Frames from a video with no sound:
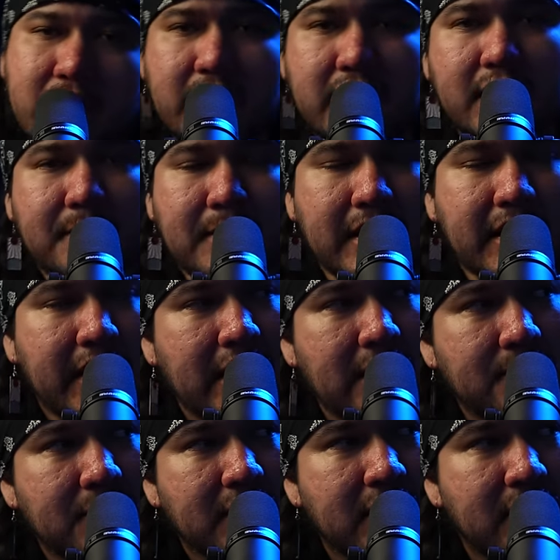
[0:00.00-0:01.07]
and I get my
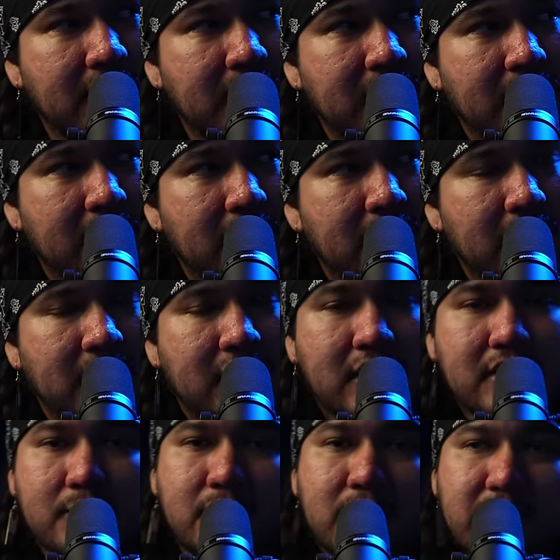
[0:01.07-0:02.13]
camera.
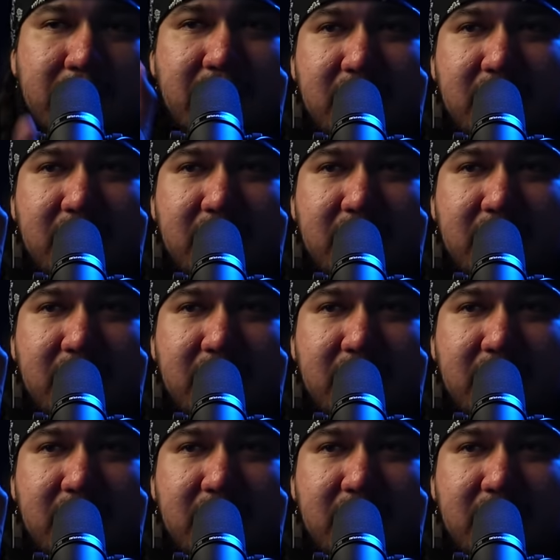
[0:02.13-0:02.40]
Boy, I